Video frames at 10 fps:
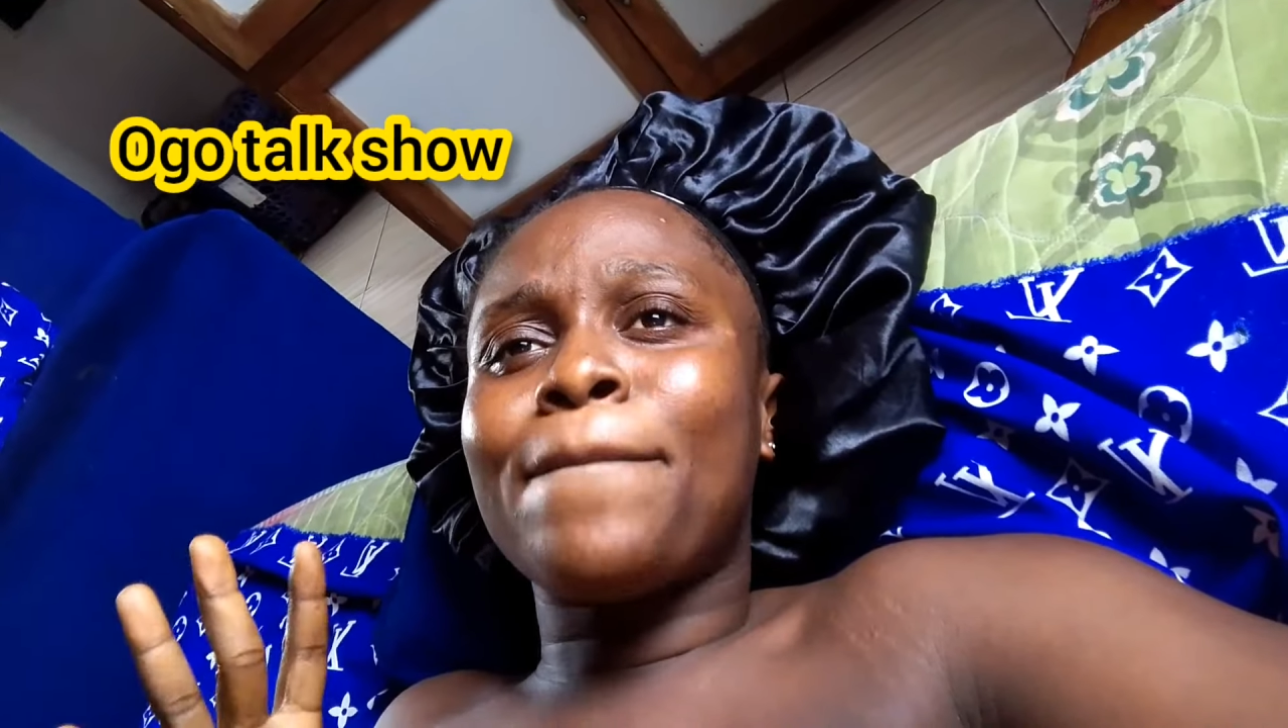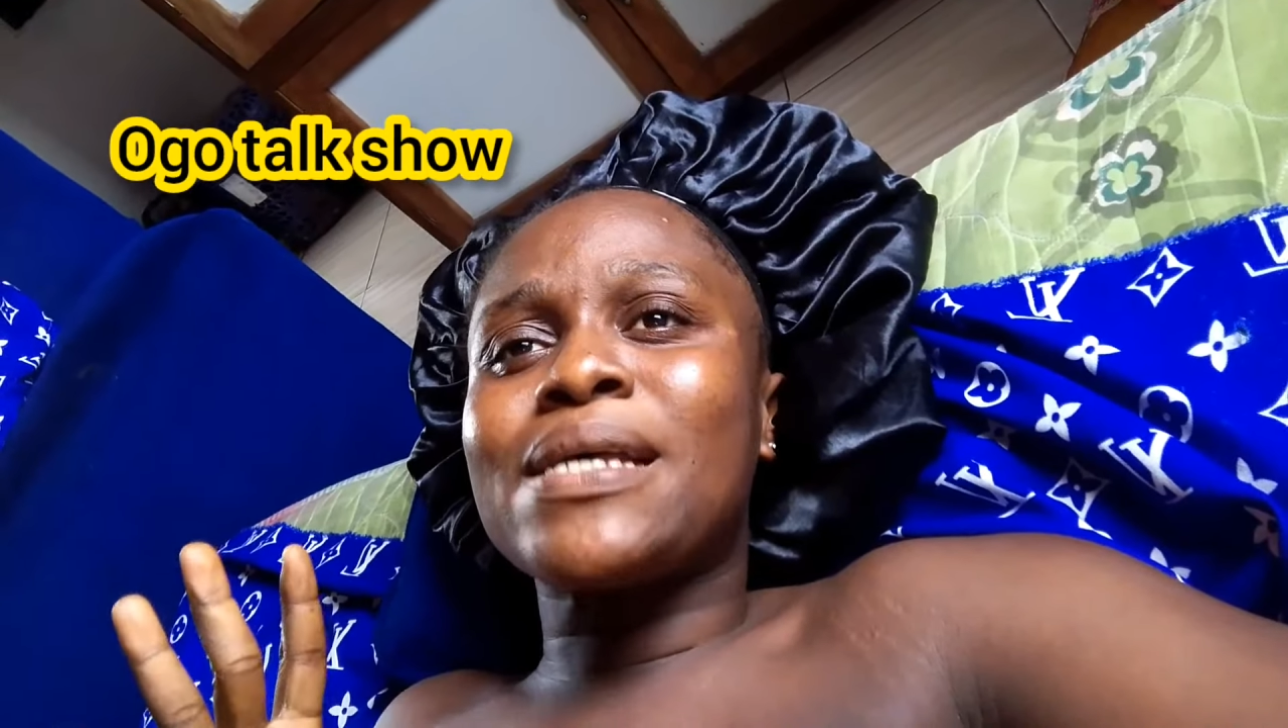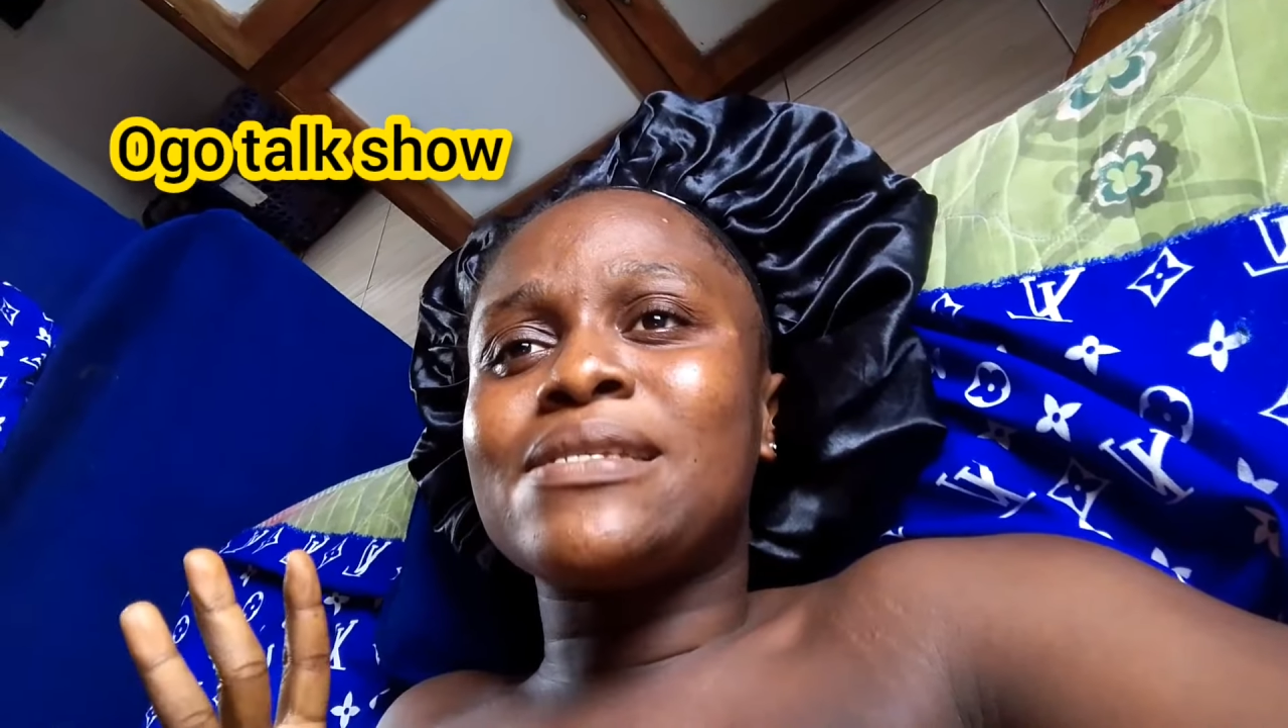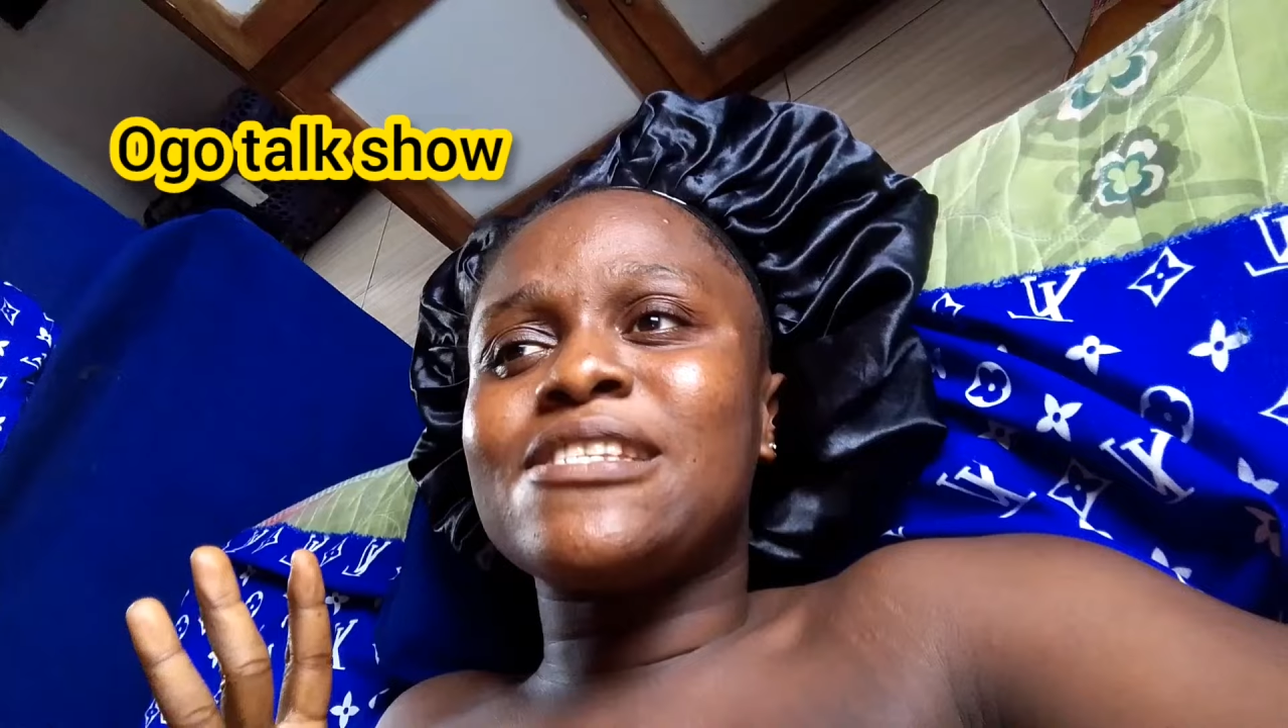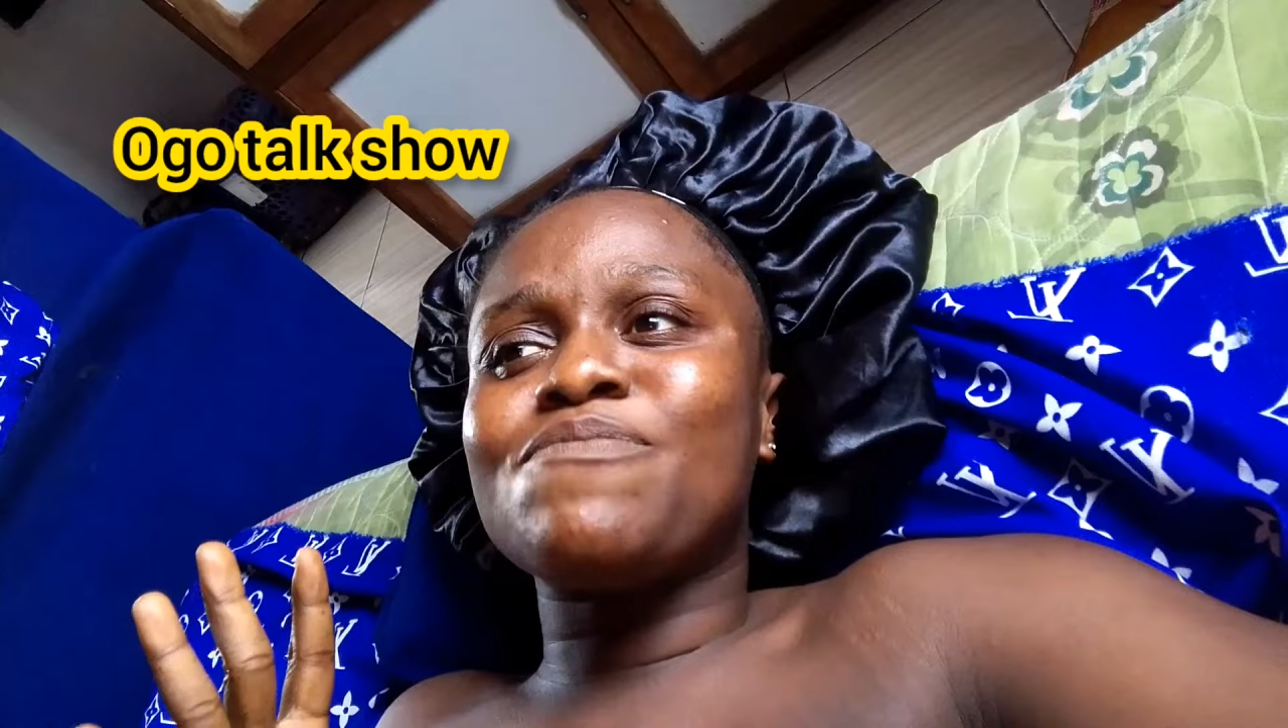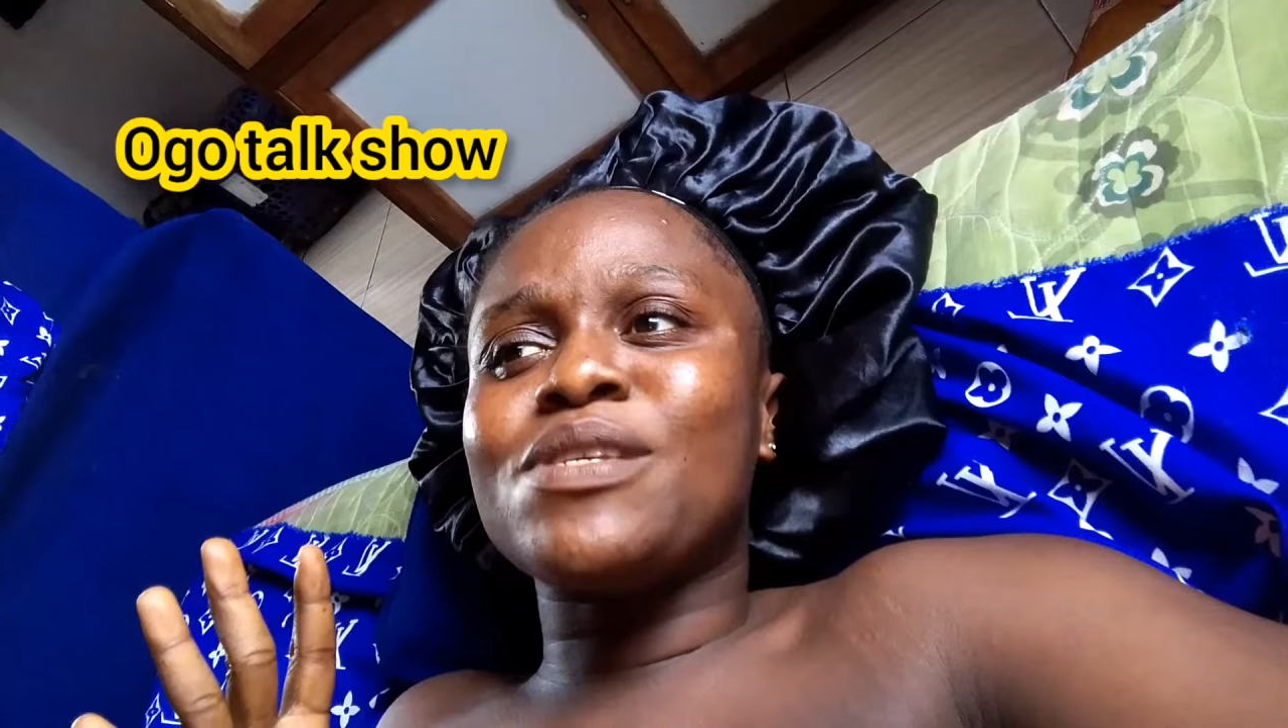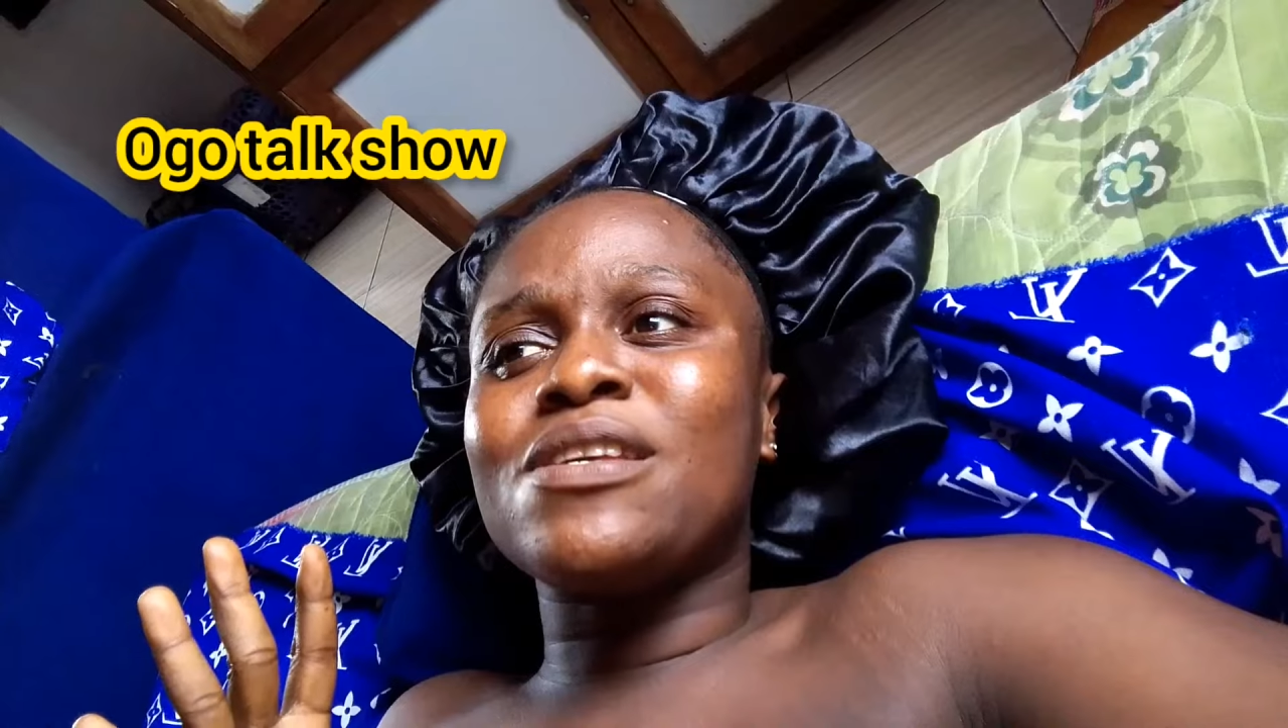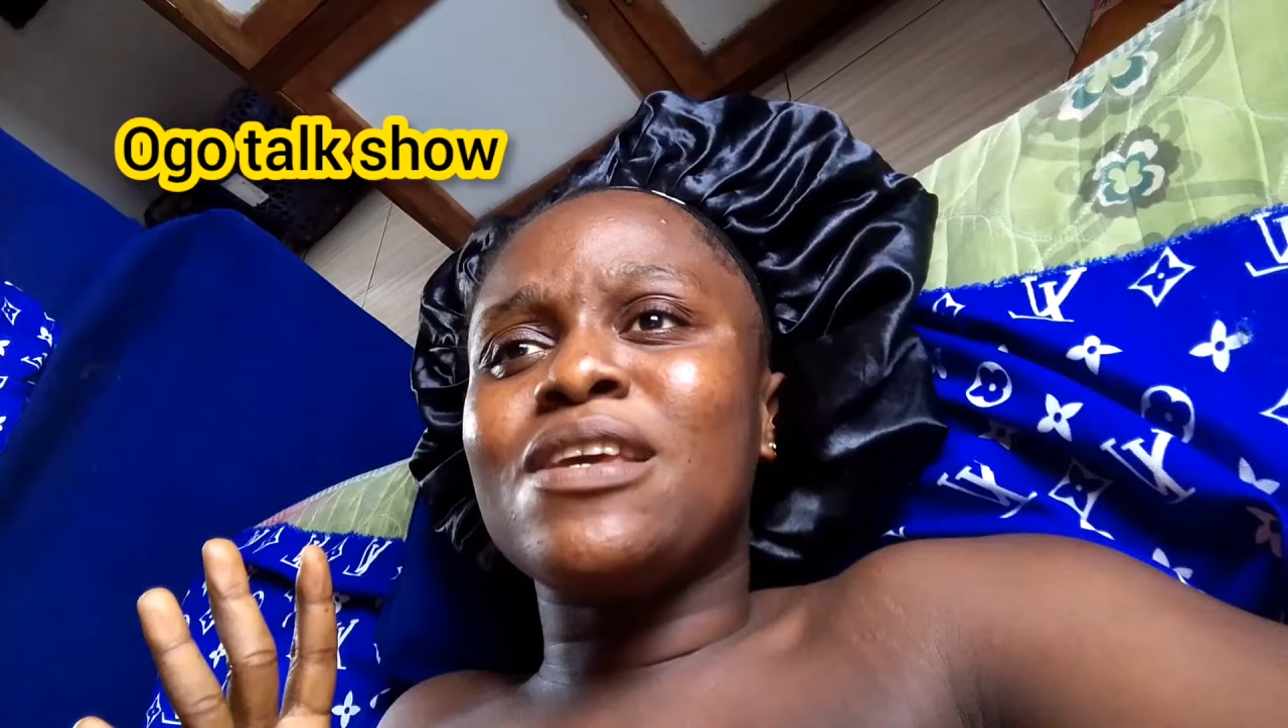passes me,